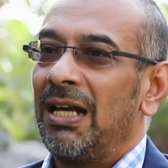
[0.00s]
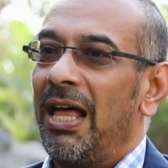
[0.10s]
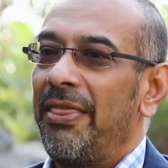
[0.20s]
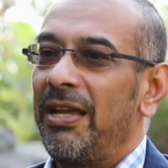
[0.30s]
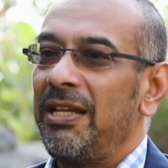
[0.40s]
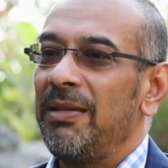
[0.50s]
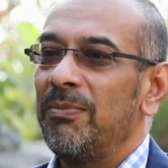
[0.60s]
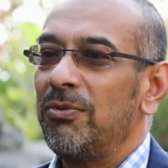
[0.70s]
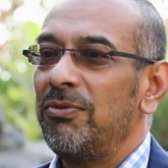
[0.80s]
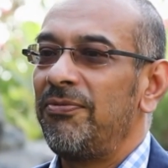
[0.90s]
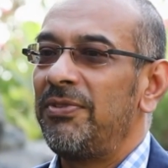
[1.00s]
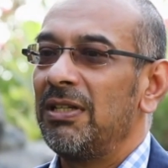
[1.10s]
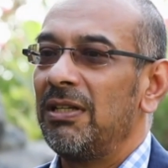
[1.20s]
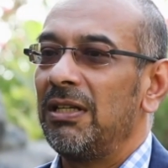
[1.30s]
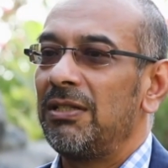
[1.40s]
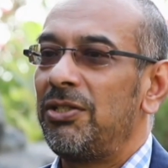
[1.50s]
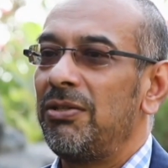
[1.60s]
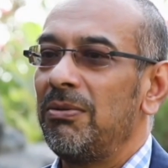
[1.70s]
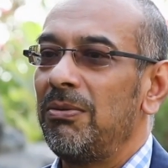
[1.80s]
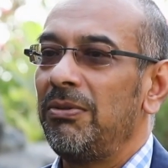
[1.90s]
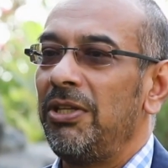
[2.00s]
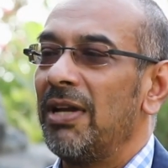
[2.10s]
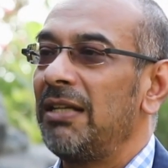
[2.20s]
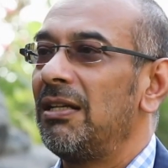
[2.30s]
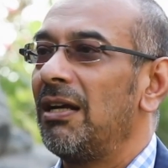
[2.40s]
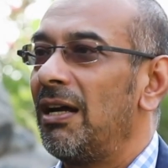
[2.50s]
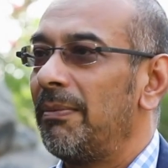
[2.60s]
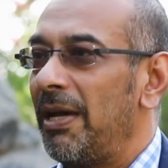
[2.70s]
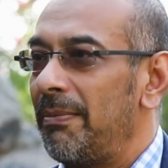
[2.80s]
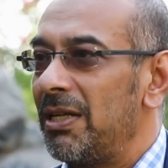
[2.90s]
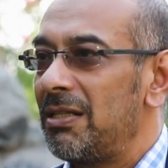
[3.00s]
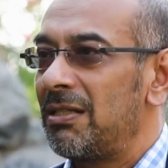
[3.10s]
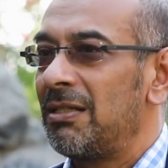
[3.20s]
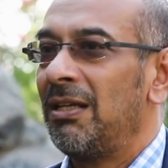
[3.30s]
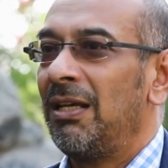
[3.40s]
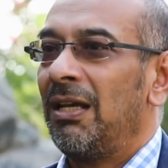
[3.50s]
And then he moved to the United Arab Emirates,